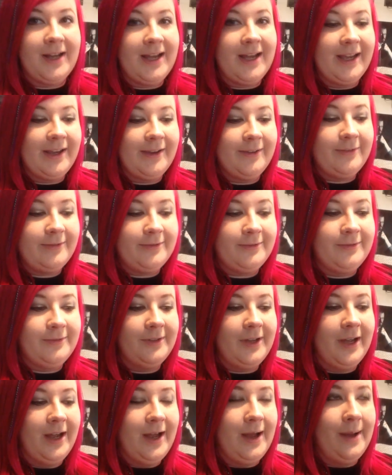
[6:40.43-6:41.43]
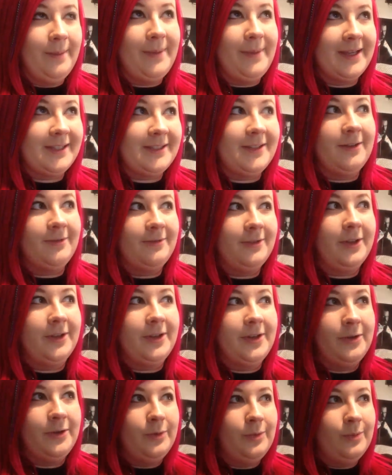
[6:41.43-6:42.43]
Life uh, Best of
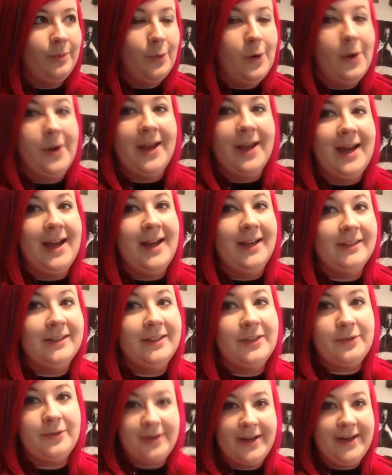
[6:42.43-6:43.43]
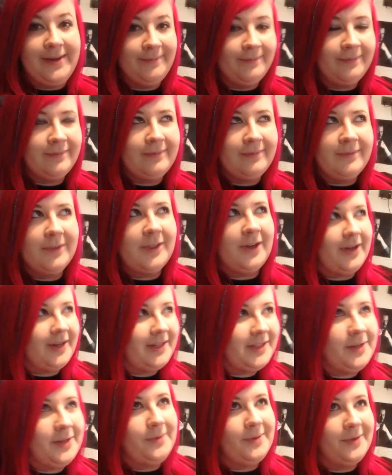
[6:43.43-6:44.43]
Volume one and three. Sorry,
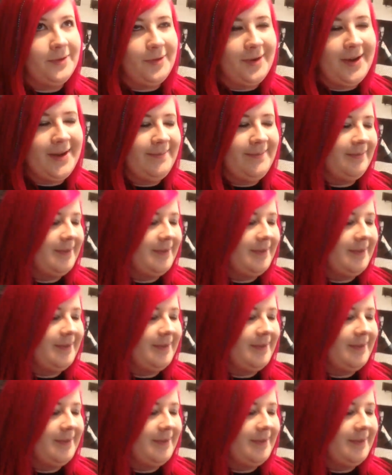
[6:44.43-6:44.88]
two and three.